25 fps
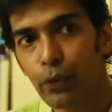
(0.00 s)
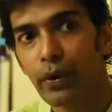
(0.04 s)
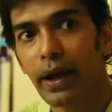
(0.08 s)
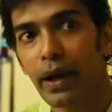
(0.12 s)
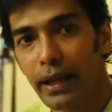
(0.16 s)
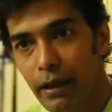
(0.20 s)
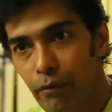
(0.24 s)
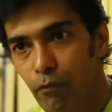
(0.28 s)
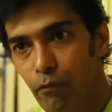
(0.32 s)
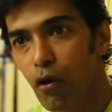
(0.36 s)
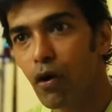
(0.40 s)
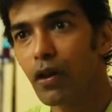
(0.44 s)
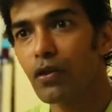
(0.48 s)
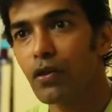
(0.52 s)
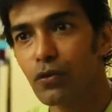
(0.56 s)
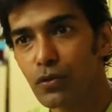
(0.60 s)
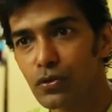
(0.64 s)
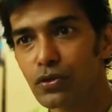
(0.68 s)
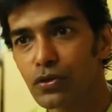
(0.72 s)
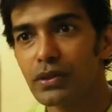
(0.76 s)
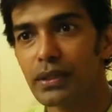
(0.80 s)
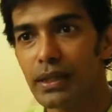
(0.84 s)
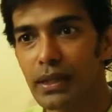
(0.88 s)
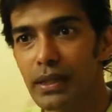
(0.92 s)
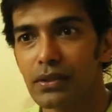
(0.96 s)
get involved in
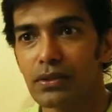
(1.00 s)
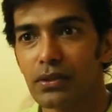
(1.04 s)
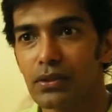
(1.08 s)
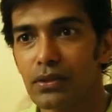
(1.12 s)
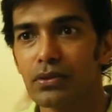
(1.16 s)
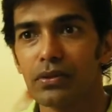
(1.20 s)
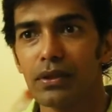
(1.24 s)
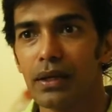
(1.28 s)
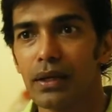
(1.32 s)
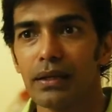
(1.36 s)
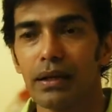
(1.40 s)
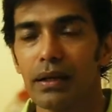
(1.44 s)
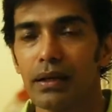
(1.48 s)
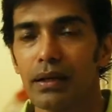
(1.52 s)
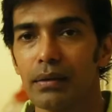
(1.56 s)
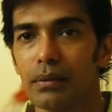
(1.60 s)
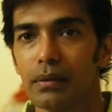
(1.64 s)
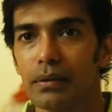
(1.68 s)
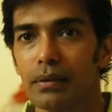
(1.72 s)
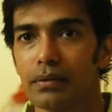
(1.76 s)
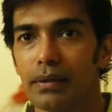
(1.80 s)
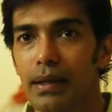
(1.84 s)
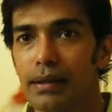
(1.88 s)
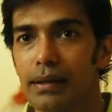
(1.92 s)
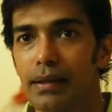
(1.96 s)
those things.
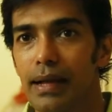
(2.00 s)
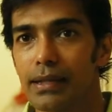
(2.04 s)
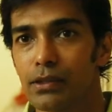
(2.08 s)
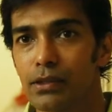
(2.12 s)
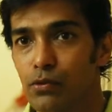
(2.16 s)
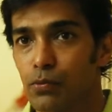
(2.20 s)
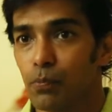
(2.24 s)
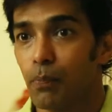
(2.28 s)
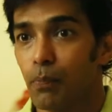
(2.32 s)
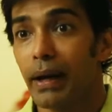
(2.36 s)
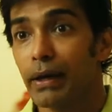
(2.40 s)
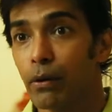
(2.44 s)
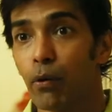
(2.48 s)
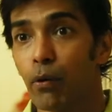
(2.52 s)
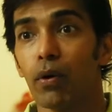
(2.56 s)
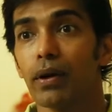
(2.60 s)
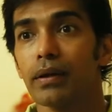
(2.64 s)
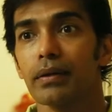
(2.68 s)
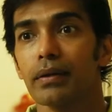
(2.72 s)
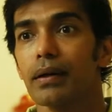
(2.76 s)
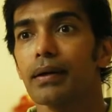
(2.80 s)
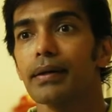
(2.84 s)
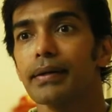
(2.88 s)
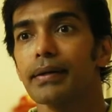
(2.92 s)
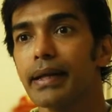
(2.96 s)
That's my
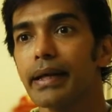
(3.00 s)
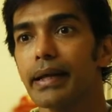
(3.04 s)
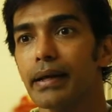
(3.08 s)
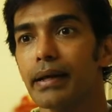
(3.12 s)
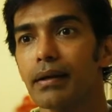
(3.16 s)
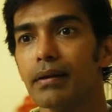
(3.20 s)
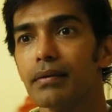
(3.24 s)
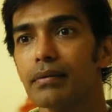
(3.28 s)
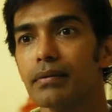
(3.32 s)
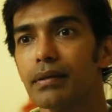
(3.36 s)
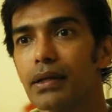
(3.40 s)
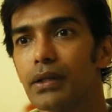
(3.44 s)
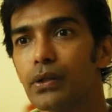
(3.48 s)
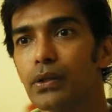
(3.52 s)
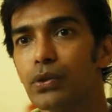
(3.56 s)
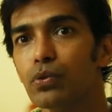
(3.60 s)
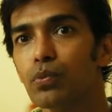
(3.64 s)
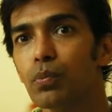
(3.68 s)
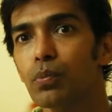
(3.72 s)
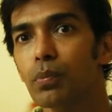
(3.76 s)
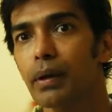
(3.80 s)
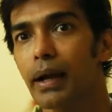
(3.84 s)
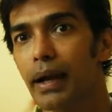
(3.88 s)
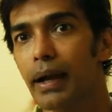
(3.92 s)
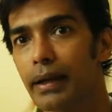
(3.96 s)
whole take. That
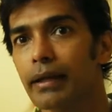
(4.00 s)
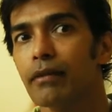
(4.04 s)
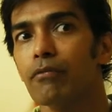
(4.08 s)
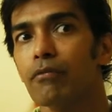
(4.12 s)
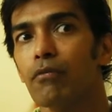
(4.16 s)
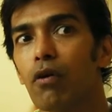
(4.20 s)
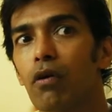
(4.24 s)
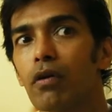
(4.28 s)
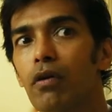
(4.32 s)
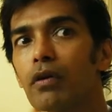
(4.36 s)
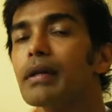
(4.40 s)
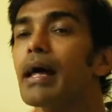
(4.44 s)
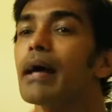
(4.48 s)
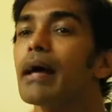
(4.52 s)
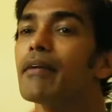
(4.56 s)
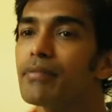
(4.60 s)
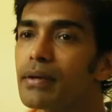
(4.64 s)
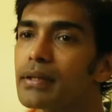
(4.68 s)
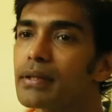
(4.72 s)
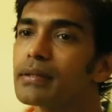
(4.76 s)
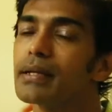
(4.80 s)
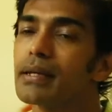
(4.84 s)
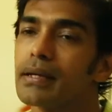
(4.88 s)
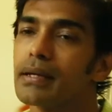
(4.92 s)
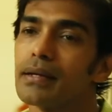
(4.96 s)
you get involved in
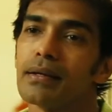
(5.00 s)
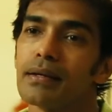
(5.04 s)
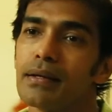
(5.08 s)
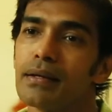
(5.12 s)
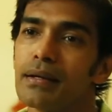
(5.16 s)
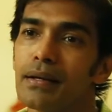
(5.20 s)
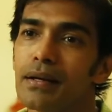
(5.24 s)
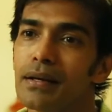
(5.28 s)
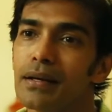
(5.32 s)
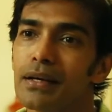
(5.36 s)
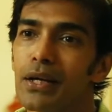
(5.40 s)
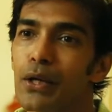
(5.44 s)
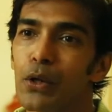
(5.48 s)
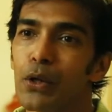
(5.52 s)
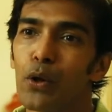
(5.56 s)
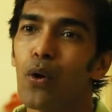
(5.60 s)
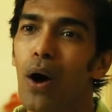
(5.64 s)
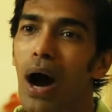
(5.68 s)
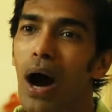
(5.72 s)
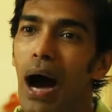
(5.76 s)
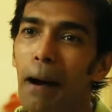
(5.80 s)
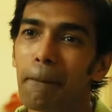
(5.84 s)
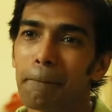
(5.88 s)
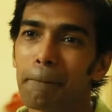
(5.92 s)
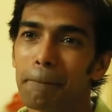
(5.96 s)
everything. No
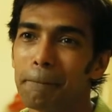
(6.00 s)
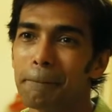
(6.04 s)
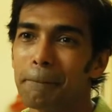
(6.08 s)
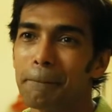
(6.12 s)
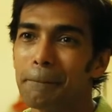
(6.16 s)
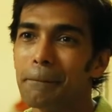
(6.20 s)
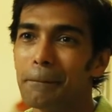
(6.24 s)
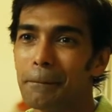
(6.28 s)
harm.